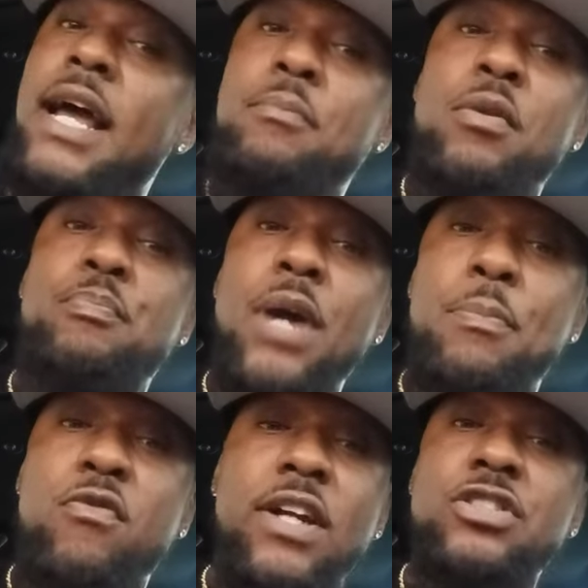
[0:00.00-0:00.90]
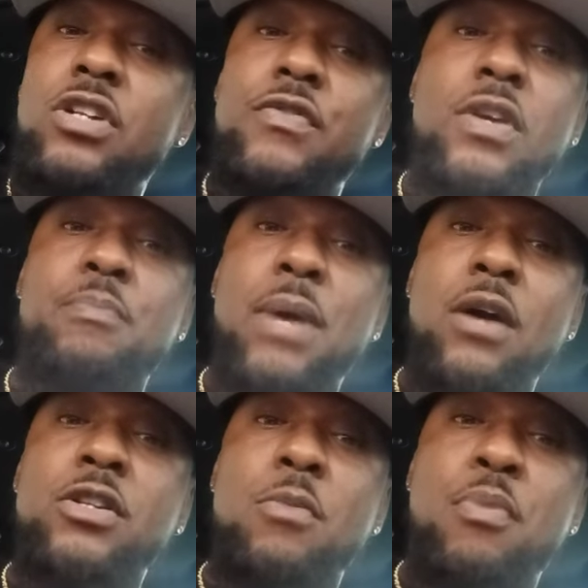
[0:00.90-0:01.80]
preparation of your
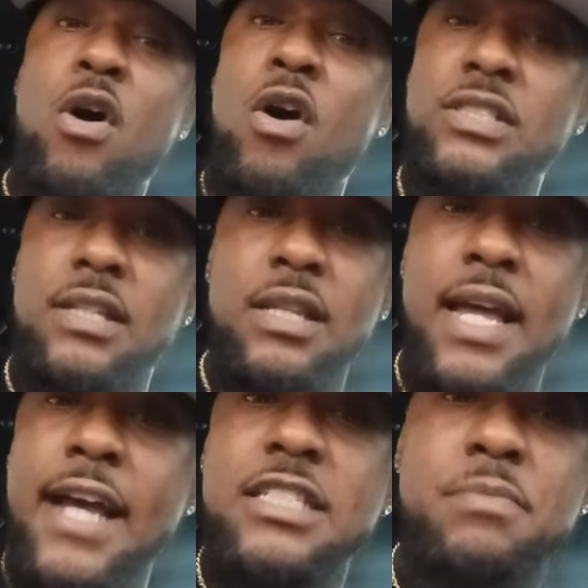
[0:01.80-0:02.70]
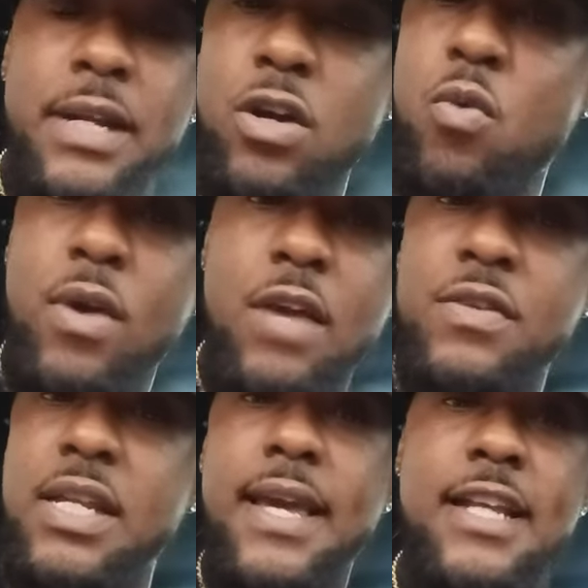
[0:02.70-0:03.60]
bars at the last minute or whatever
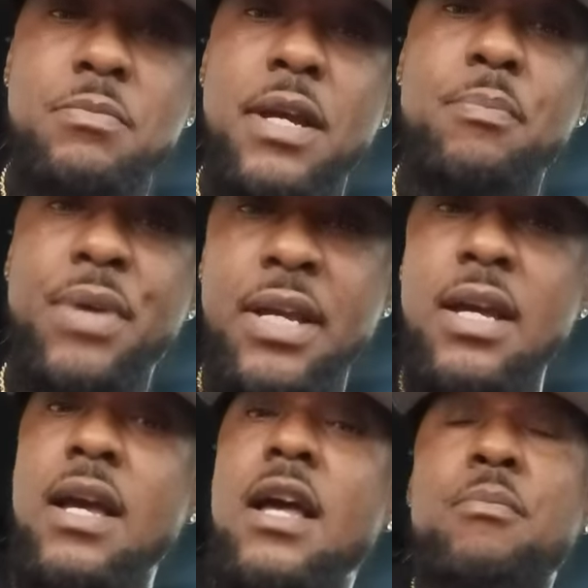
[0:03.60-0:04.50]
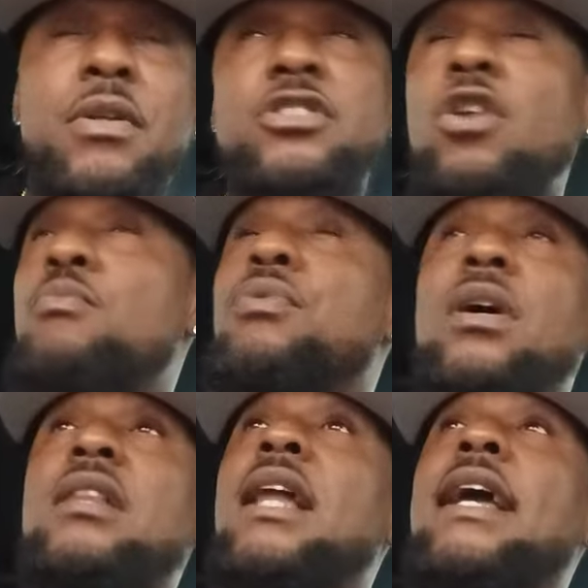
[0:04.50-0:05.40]
the case may be. But yo,
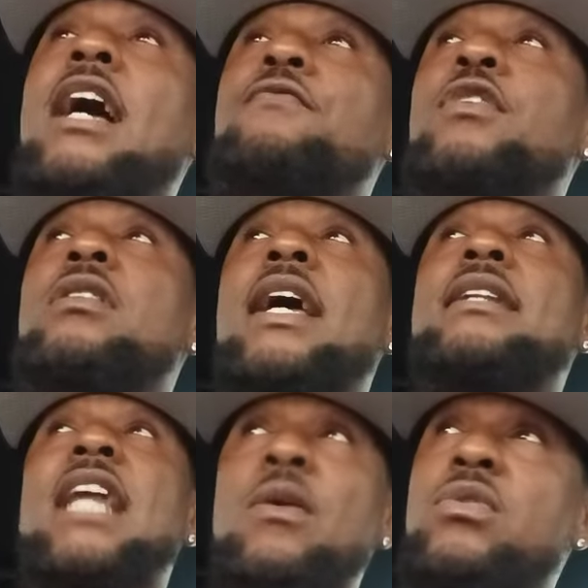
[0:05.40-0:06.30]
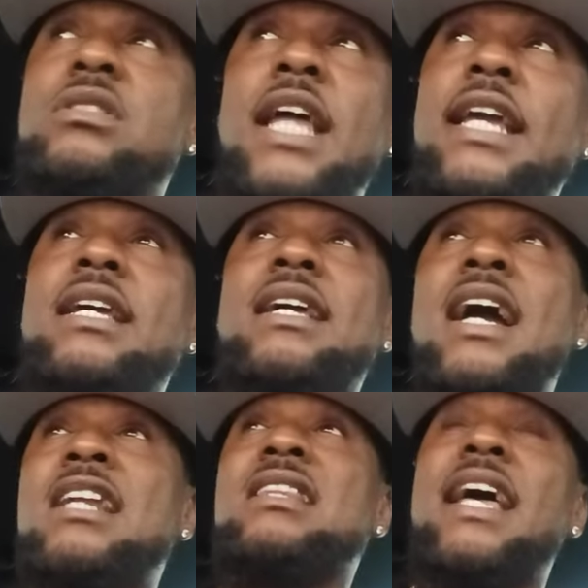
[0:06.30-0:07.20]
bro, like, I feel like that was like
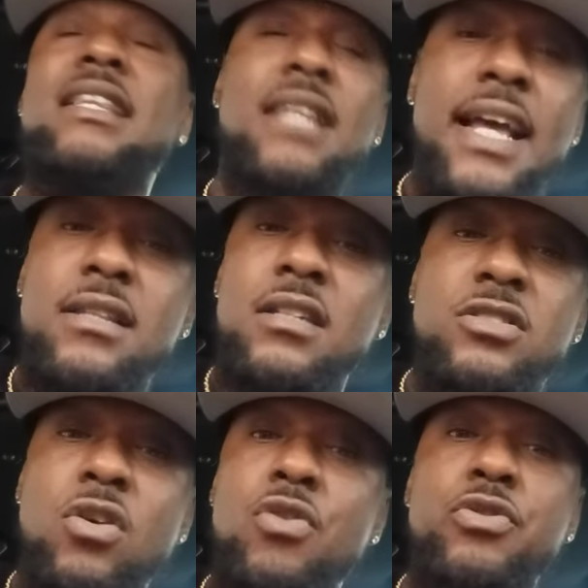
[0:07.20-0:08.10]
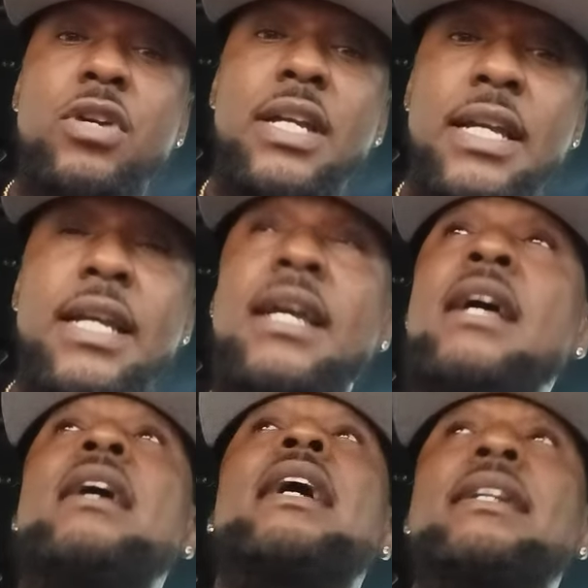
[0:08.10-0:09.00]
kind of like lackluster on your end.
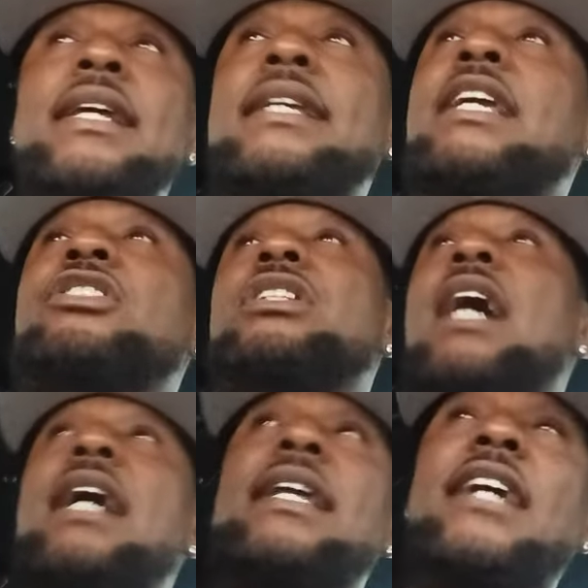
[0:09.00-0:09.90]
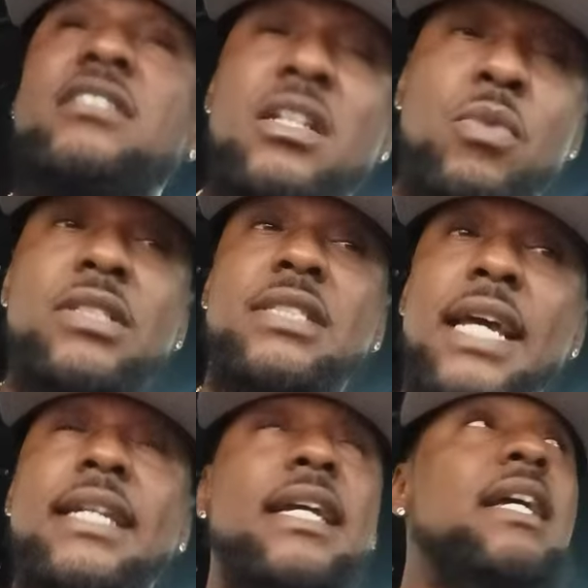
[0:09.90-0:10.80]
And then geechi gotti actually went
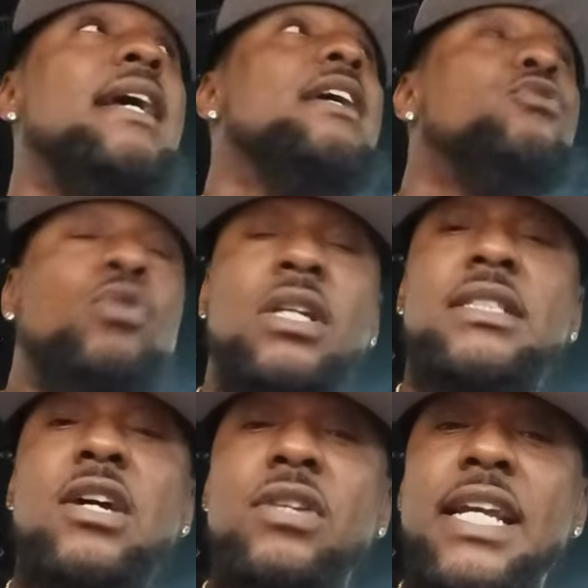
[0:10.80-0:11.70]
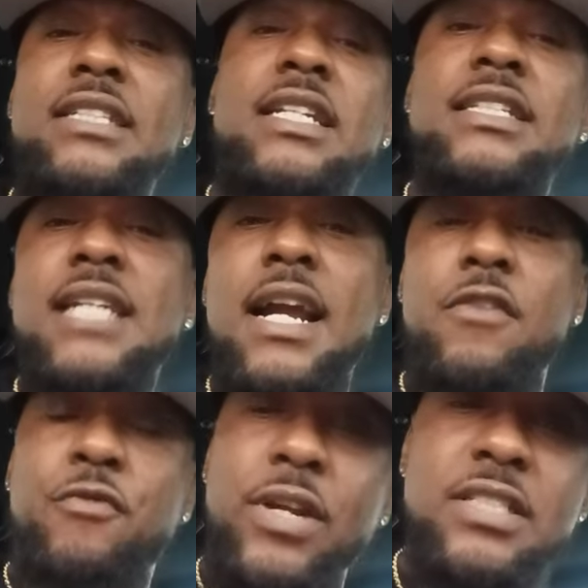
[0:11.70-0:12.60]
second. You can tell geechi is kind
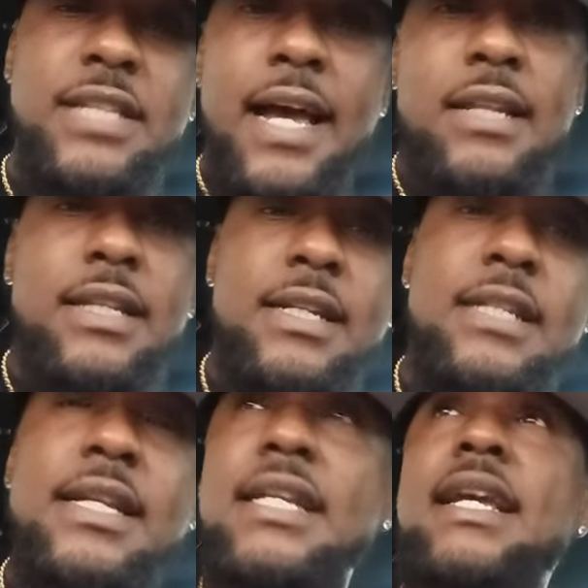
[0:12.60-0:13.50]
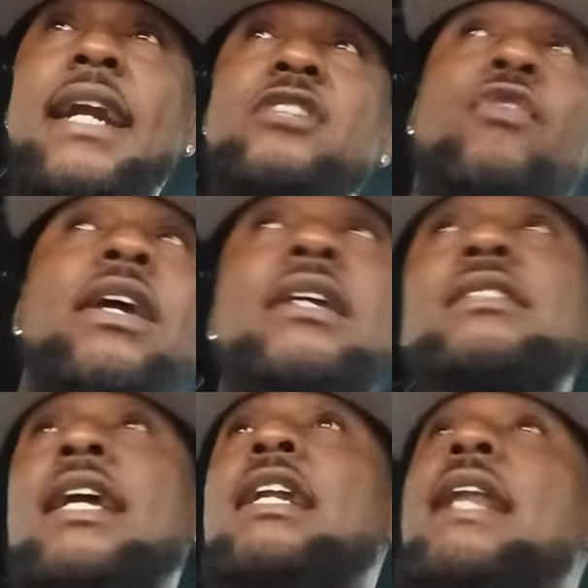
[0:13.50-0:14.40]
of freestyling, and then he had his writings
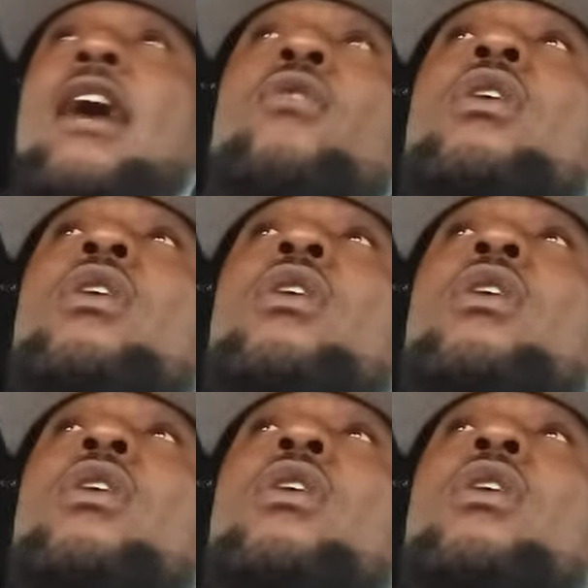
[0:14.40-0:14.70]
in and out,